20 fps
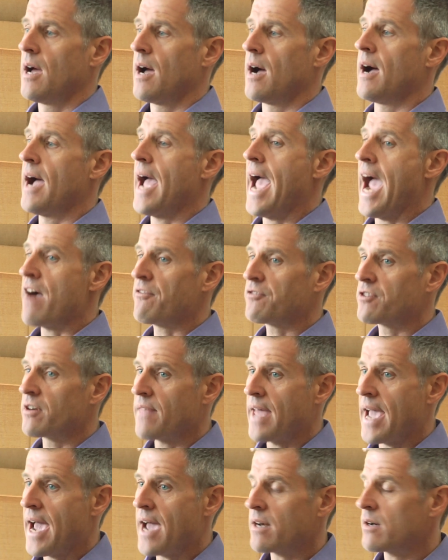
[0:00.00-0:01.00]

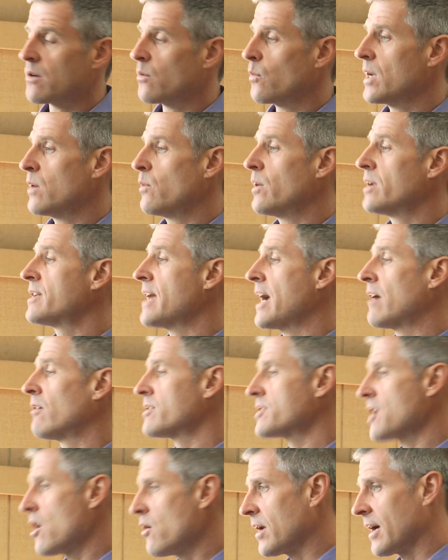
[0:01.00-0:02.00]
After that, we went to
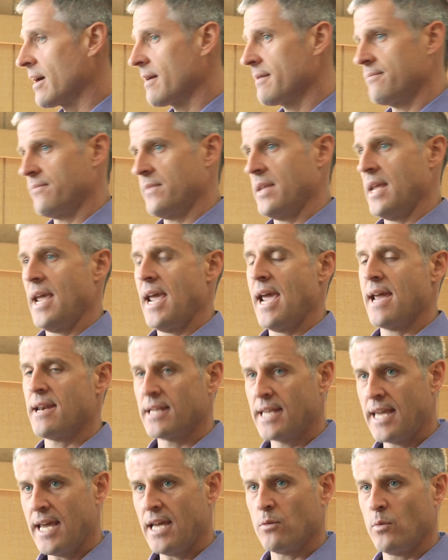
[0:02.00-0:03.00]
Arizona.
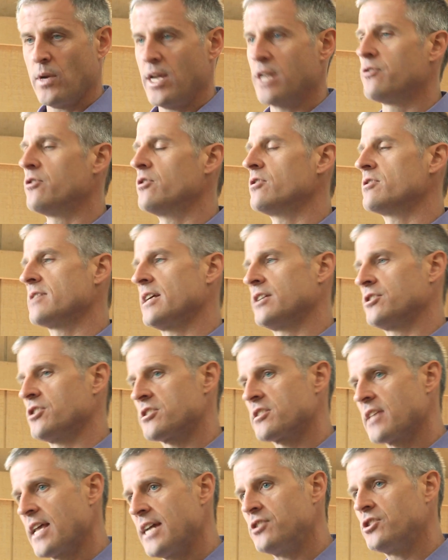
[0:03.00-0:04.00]
And again, we introduced
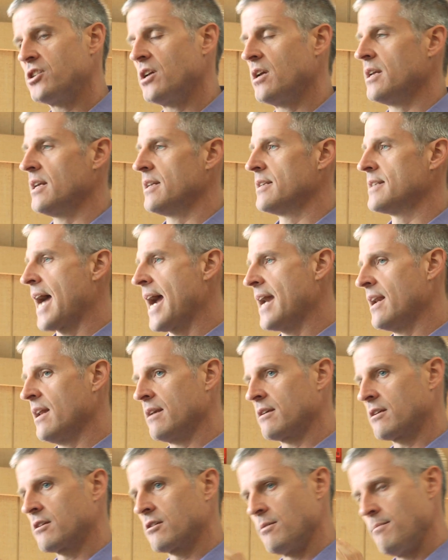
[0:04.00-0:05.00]
legislation. It died
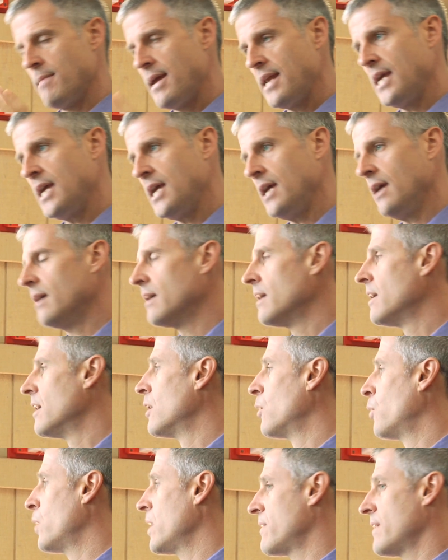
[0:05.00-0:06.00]
in committee.
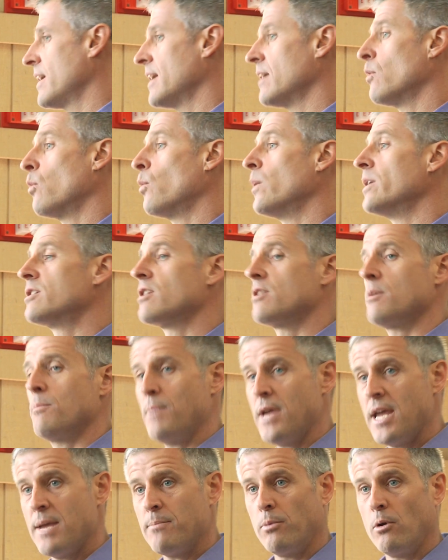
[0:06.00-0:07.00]
We then went to
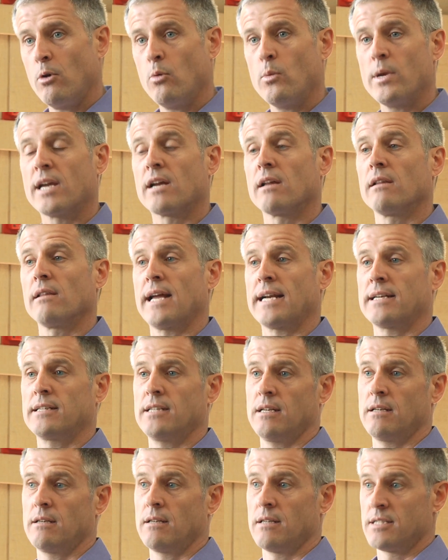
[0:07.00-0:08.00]
the people. We
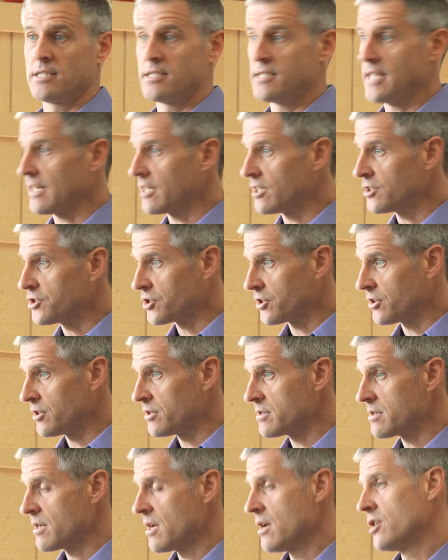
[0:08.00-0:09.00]
collected
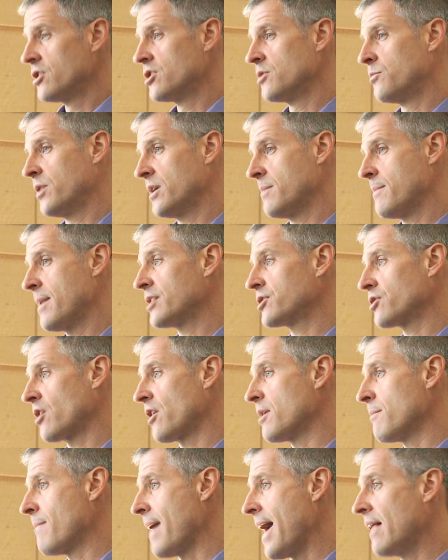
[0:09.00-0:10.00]
signatures to put a measure
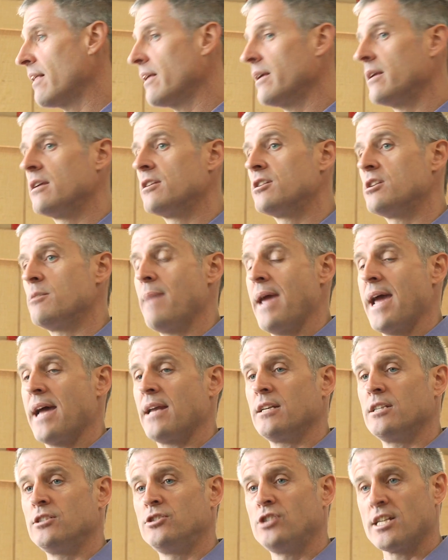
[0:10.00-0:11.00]
on the ballot to
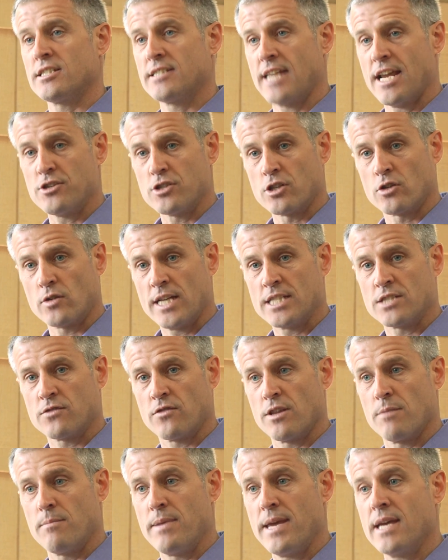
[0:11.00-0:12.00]
ban gestation
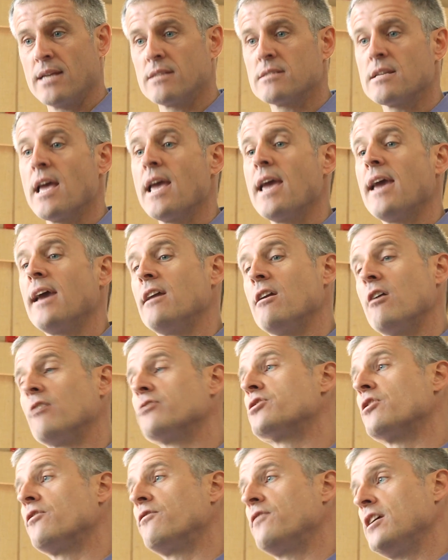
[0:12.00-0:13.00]
crates for the pigs and
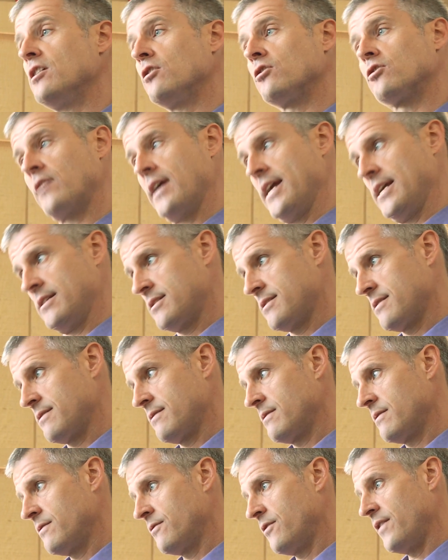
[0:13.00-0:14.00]
also veal crates
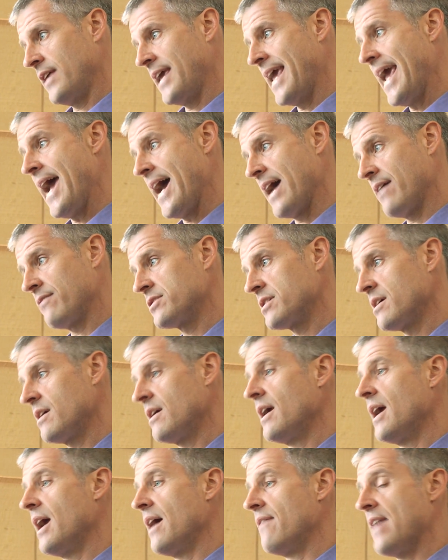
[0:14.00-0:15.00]
for the calves.
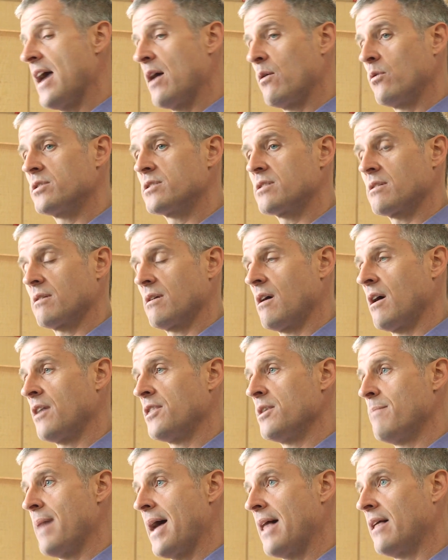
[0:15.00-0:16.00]
And that was
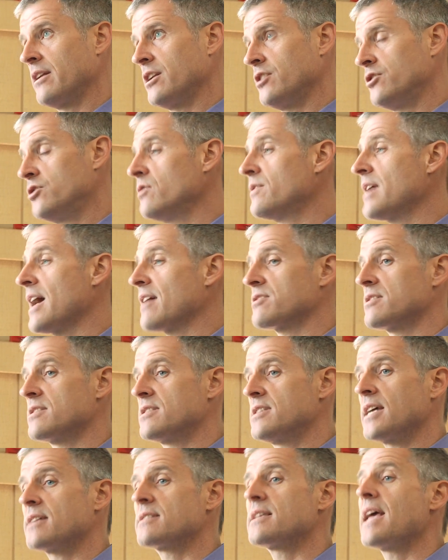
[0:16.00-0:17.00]
on the ballot in
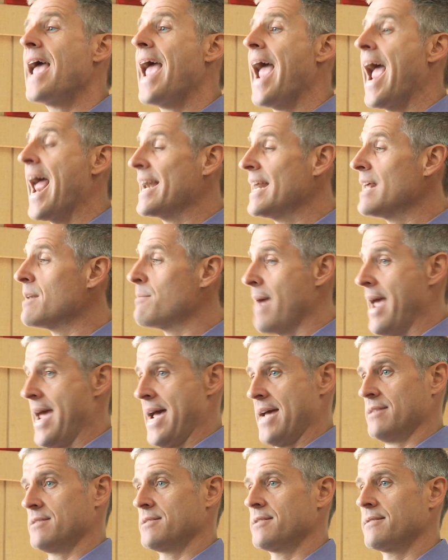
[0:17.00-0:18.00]
2006, and it
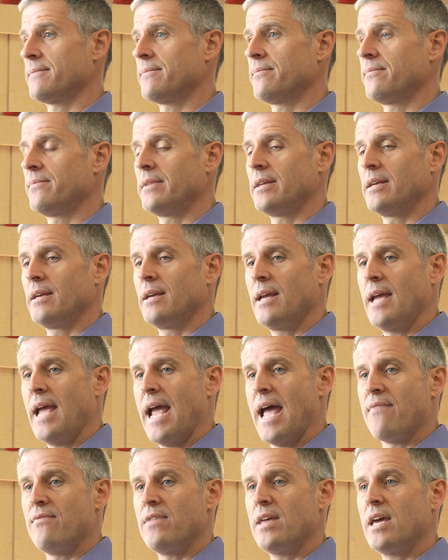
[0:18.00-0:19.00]
passed.
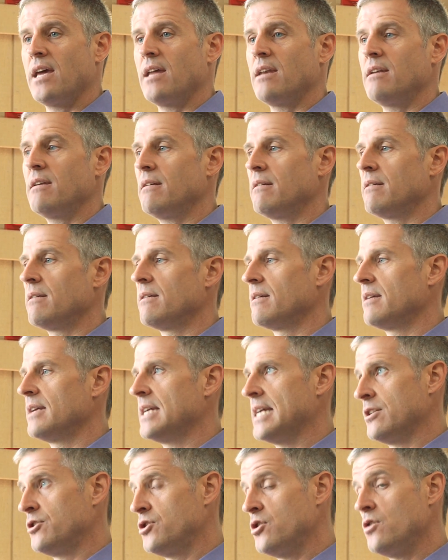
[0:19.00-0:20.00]
And then
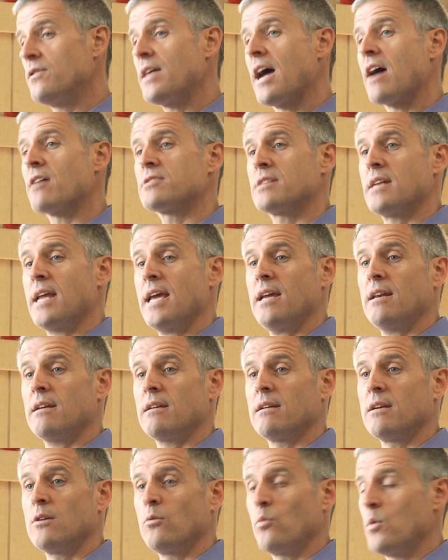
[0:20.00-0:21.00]
in
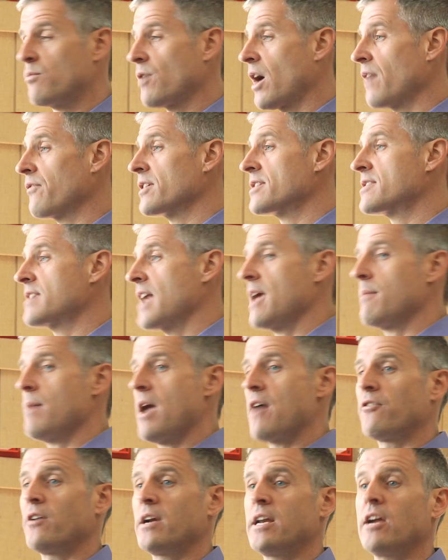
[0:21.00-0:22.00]
2008, we brought the
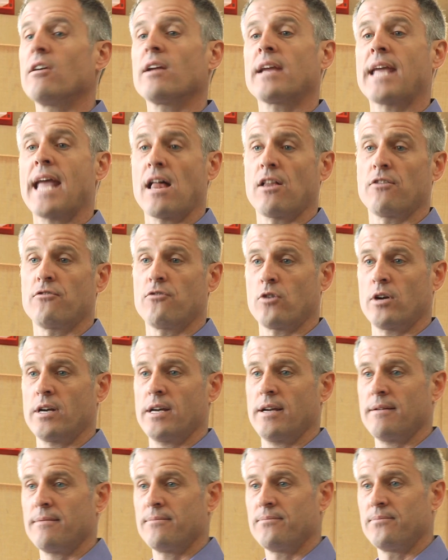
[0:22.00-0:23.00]
same effort here to
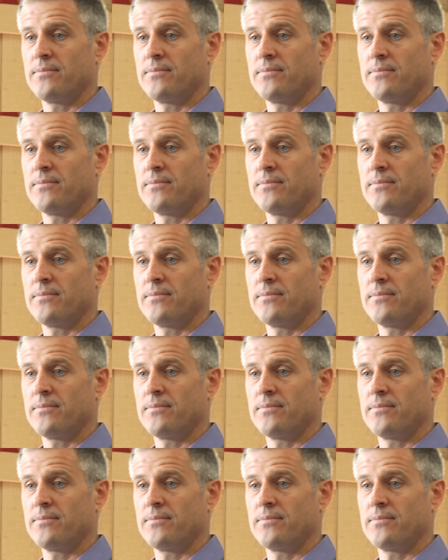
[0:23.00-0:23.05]
California.